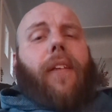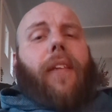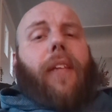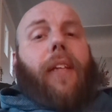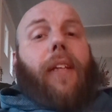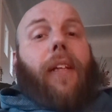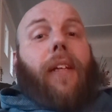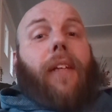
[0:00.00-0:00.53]

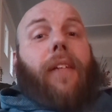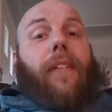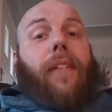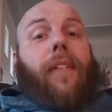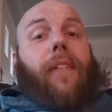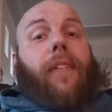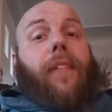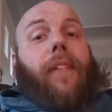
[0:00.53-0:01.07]
thinking is.
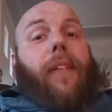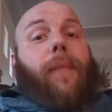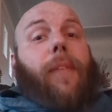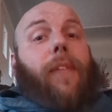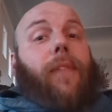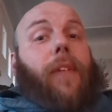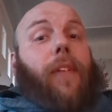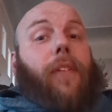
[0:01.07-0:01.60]
It can be
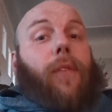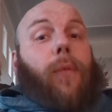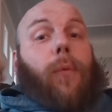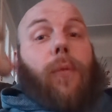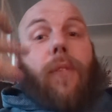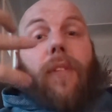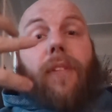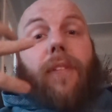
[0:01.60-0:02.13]
a very
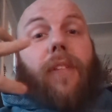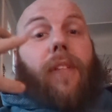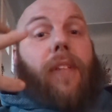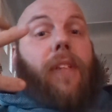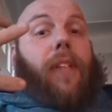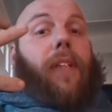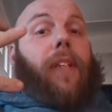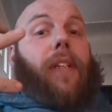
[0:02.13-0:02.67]
dualistic
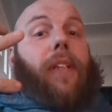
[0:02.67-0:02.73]
thing.